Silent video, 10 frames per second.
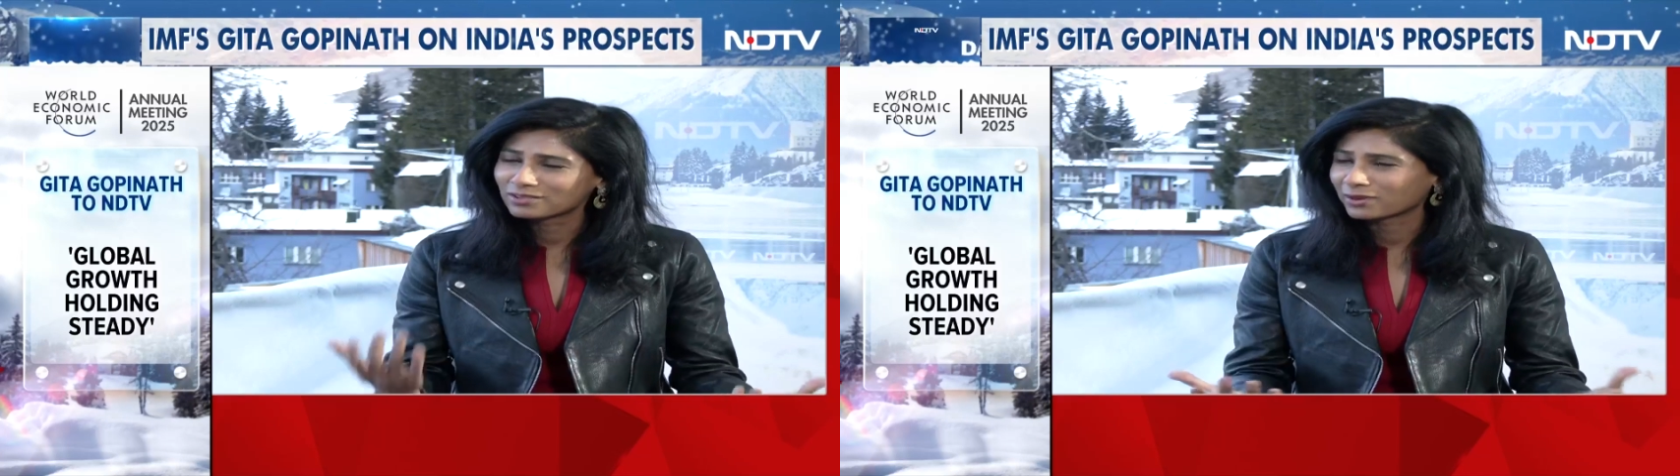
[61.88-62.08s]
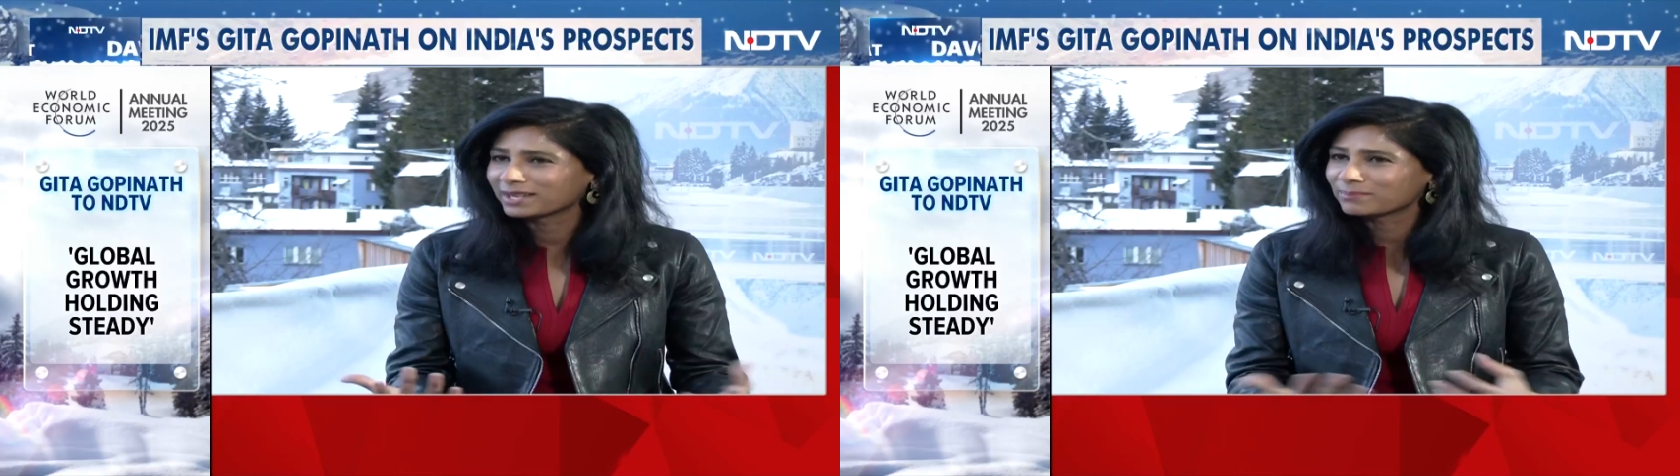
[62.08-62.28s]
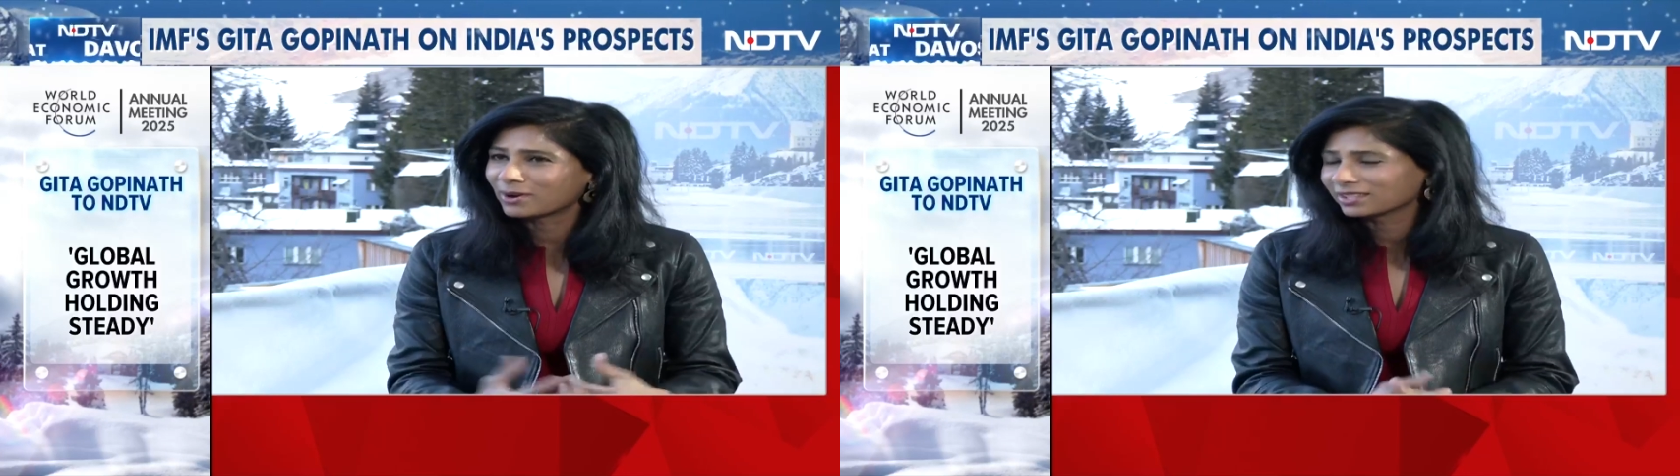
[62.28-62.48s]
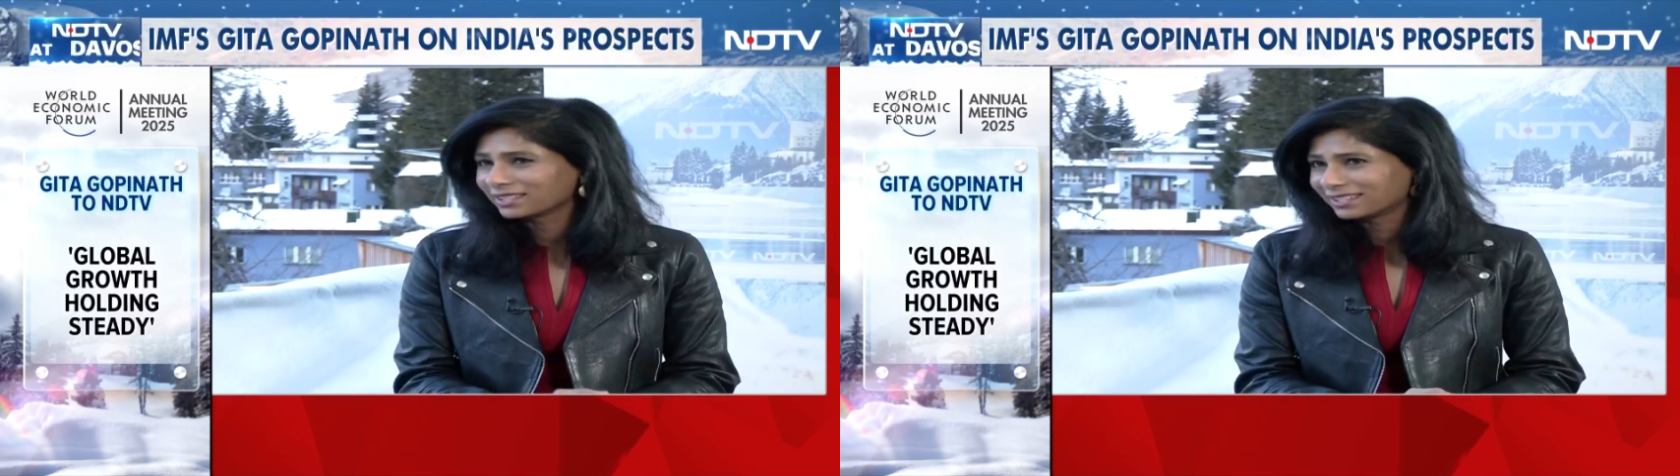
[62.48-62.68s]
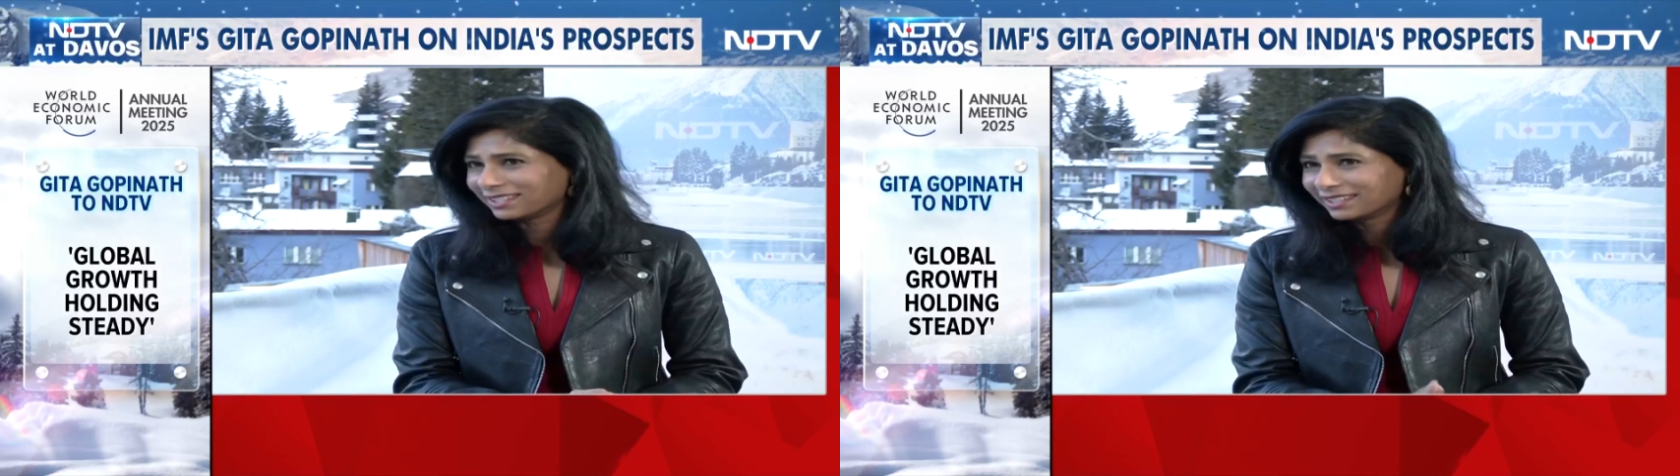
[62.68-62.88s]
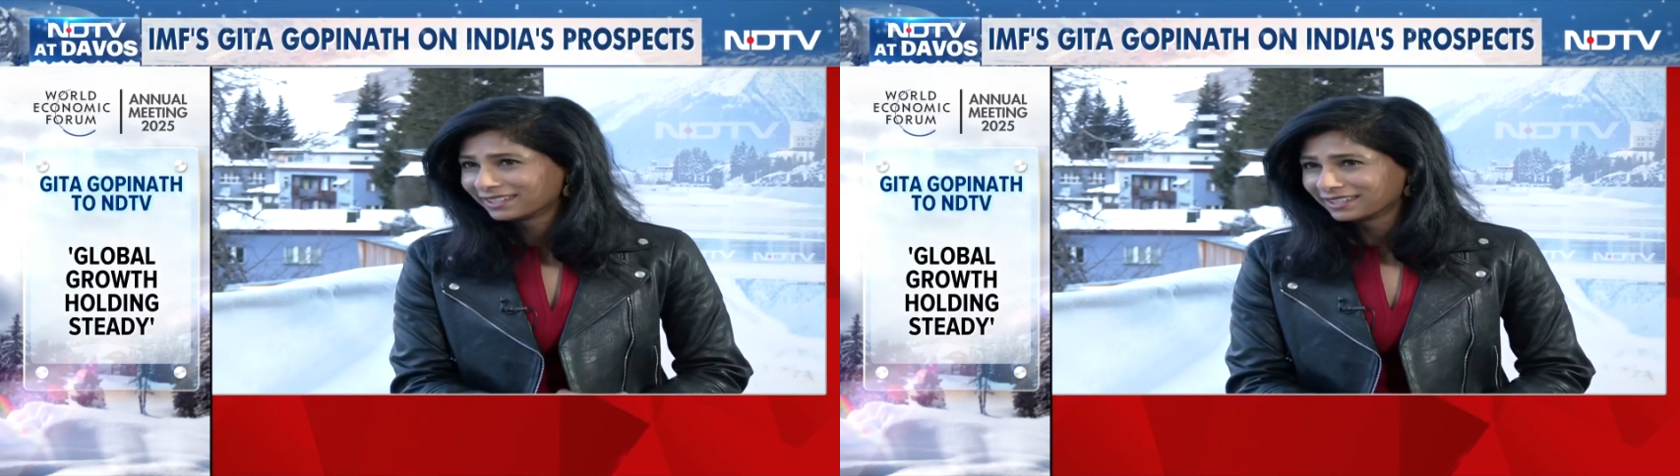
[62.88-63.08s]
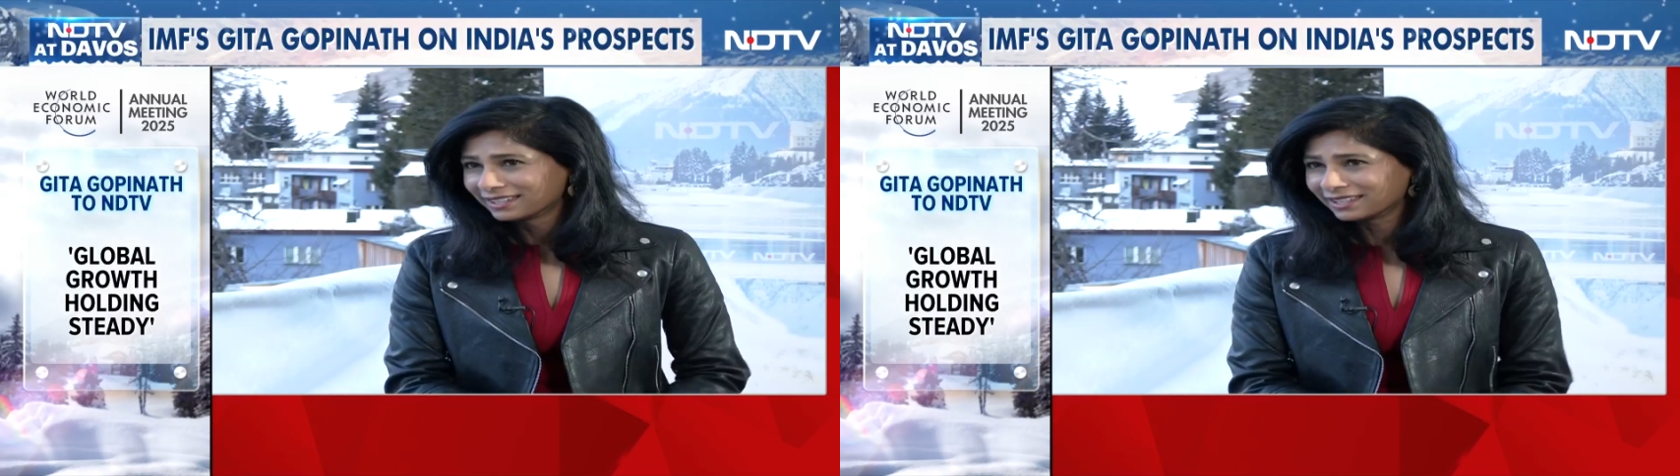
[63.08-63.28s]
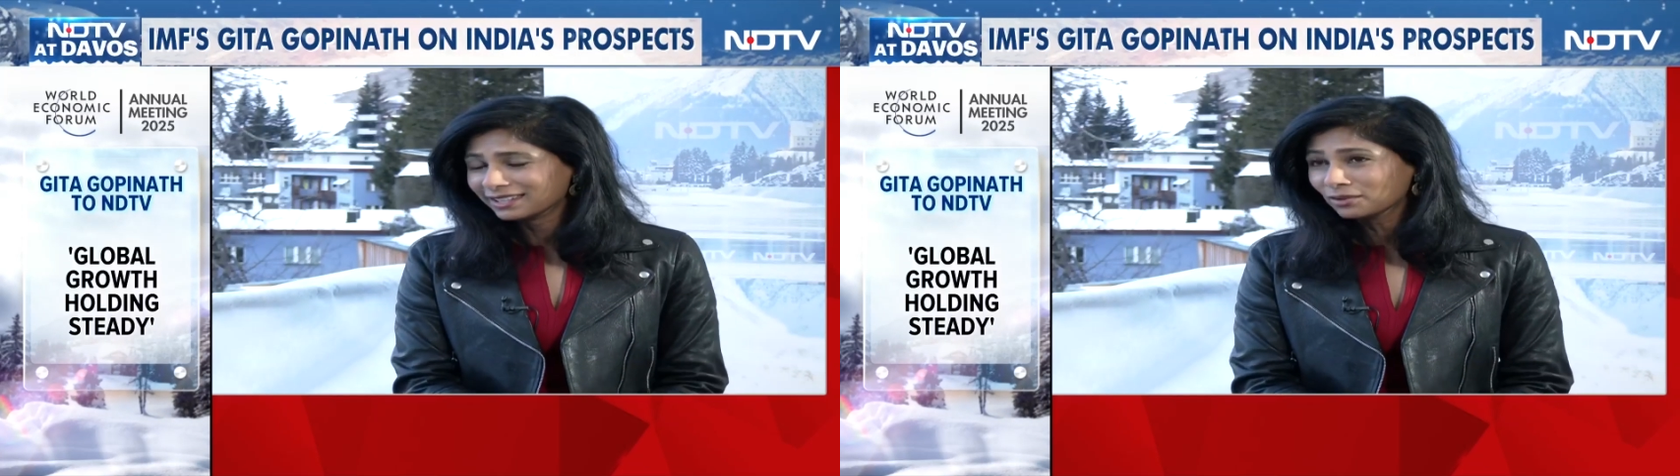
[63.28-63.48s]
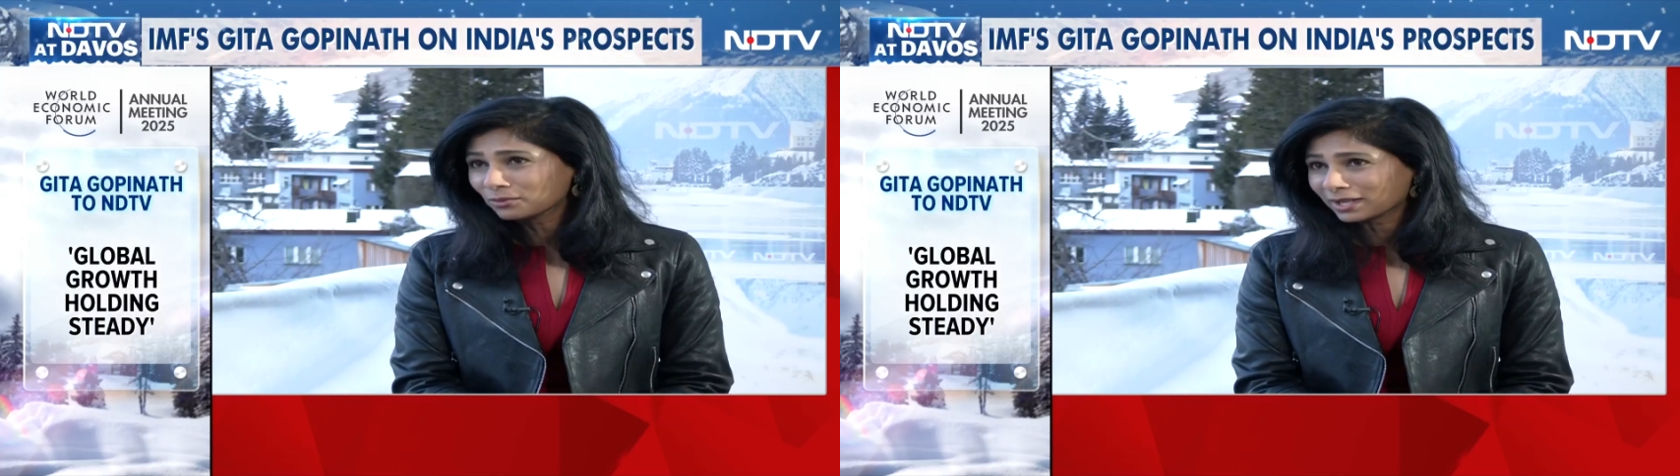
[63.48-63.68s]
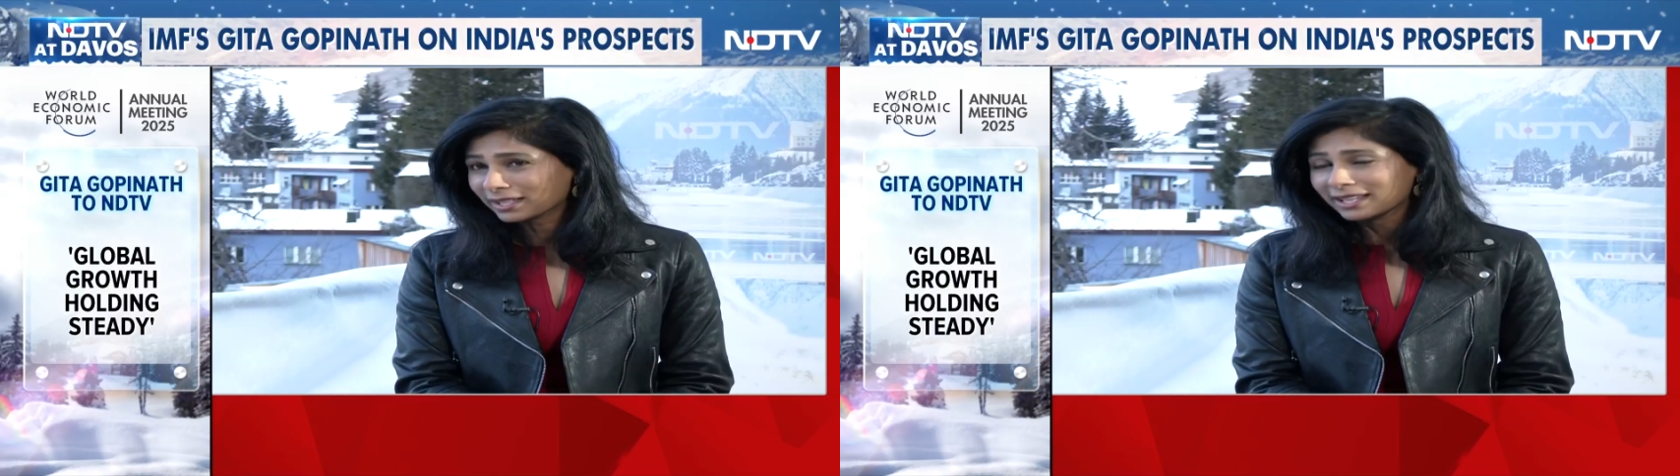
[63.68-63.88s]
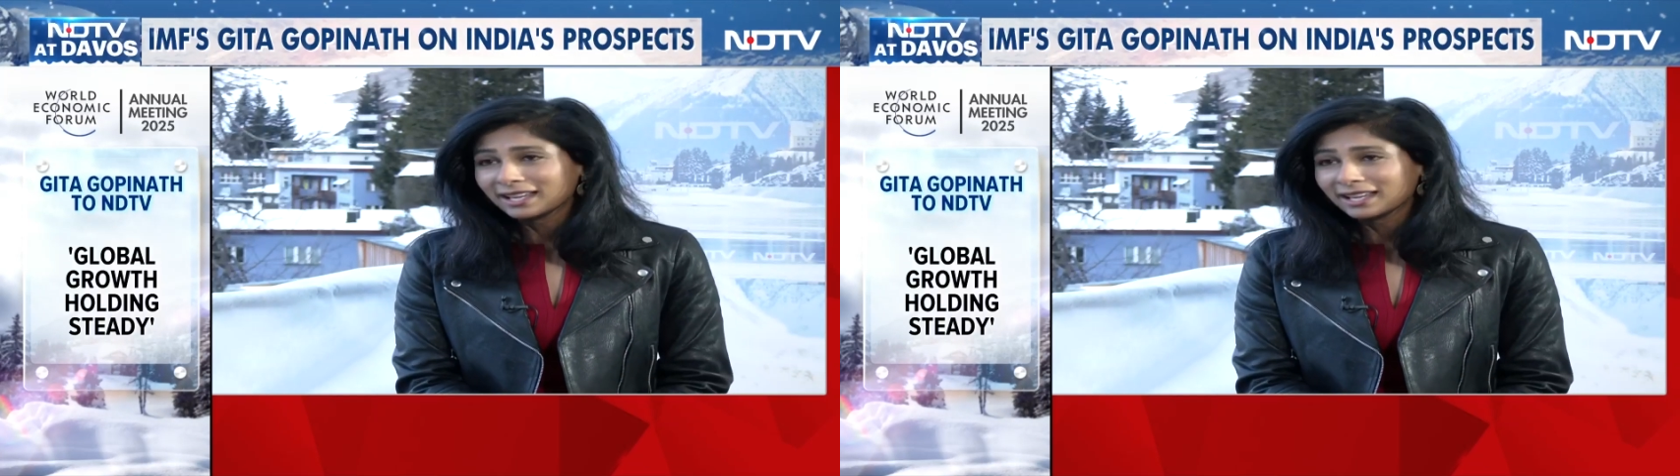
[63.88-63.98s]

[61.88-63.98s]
trade policy in the world.